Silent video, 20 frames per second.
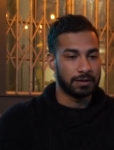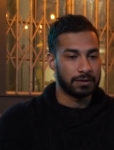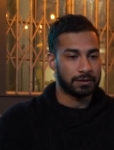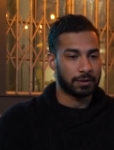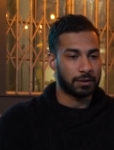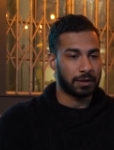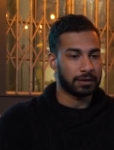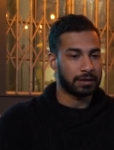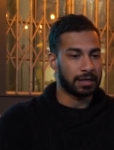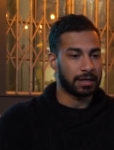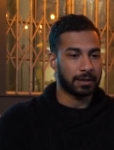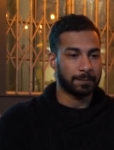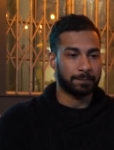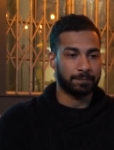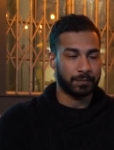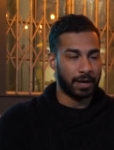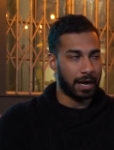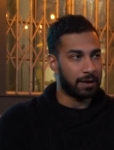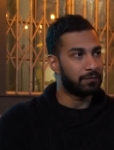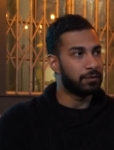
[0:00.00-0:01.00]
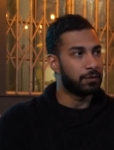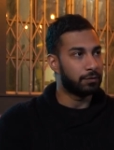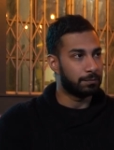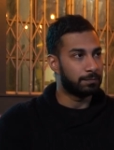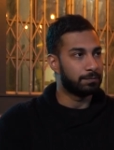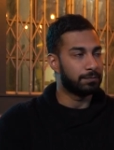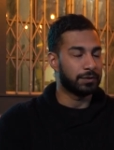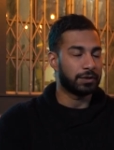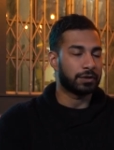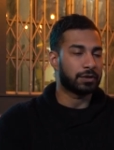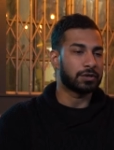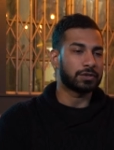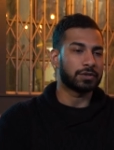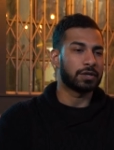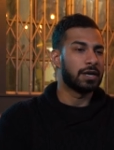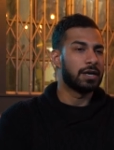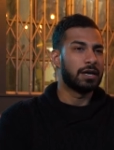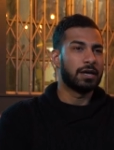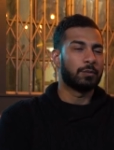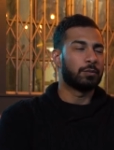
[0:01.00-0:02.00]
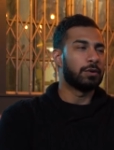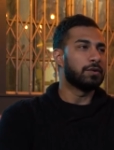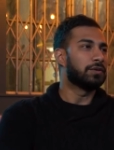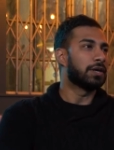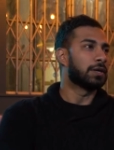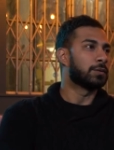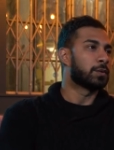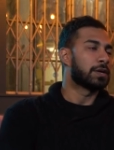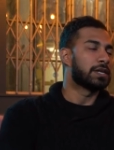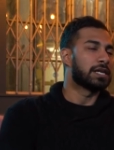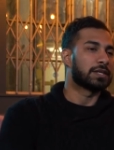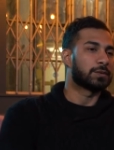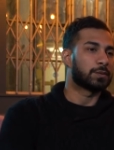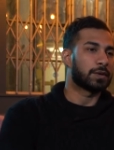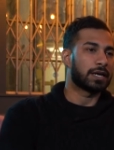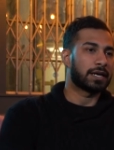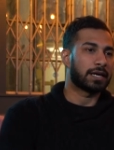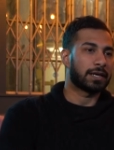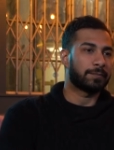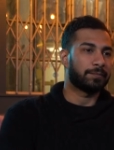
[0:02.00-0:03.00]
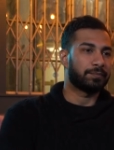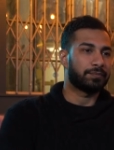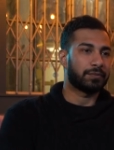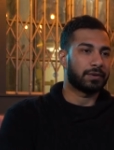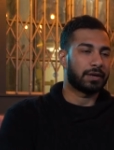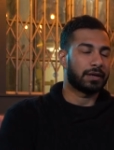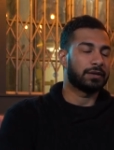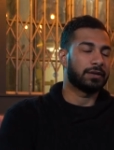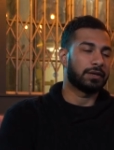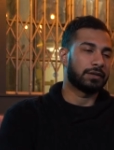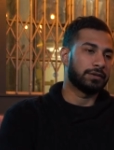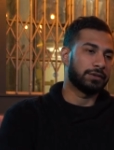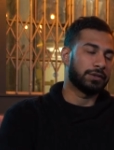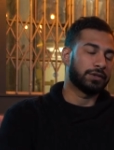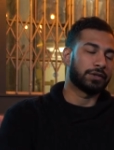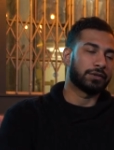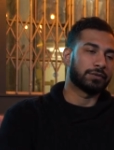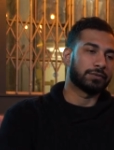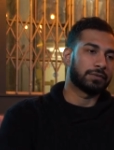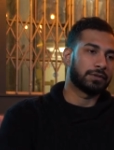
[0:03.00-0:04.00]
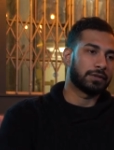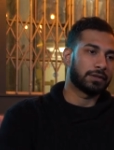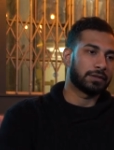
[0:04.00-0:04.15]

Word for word: So I think have the because we've done weddings where and, and you know